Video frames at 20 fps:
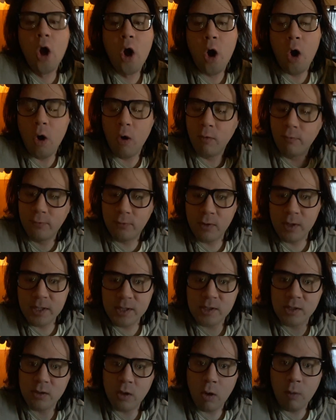hopefully
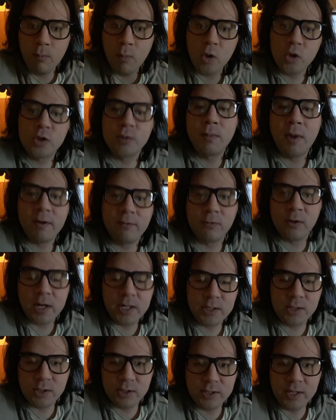most of my
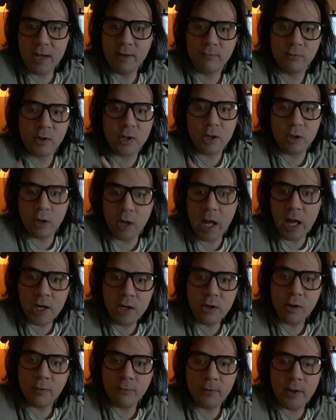friends are safe or
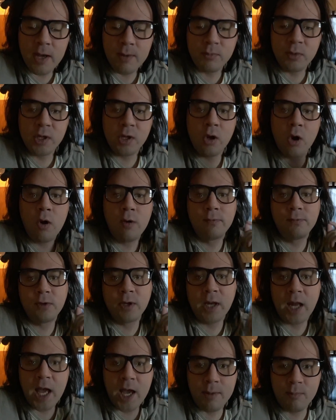any of your family
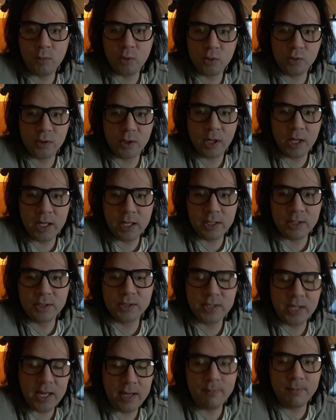hopefully the animals are getting
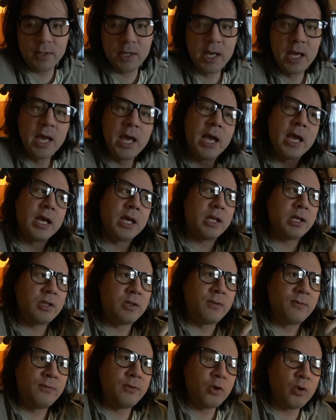saved in
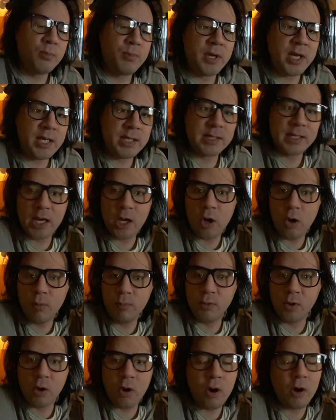the philippines i
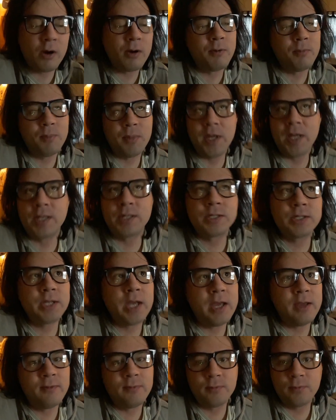hope you are being
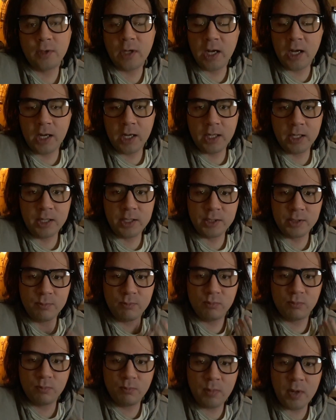safe i just
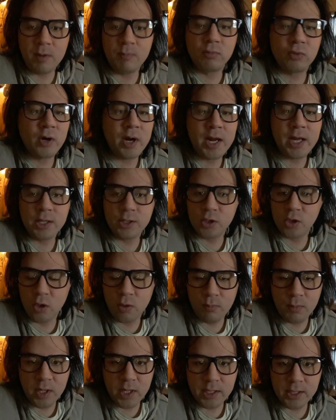been praying so
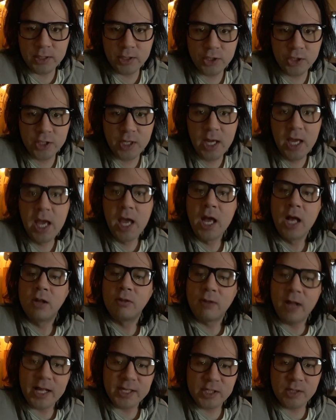much
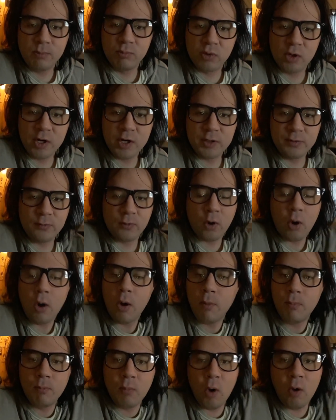lots of prayers for
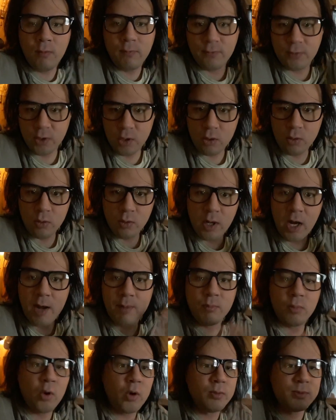both of you
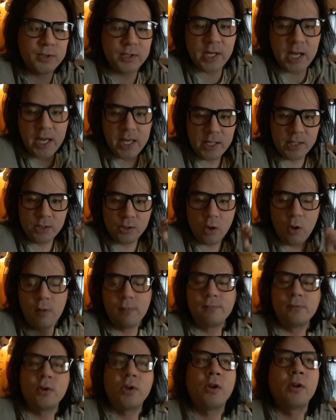on both sides
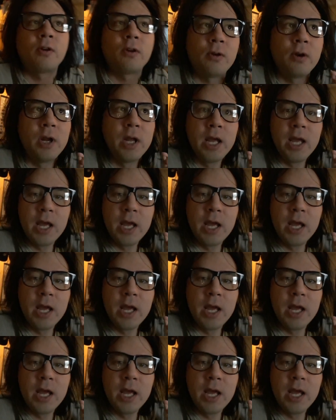hopefully your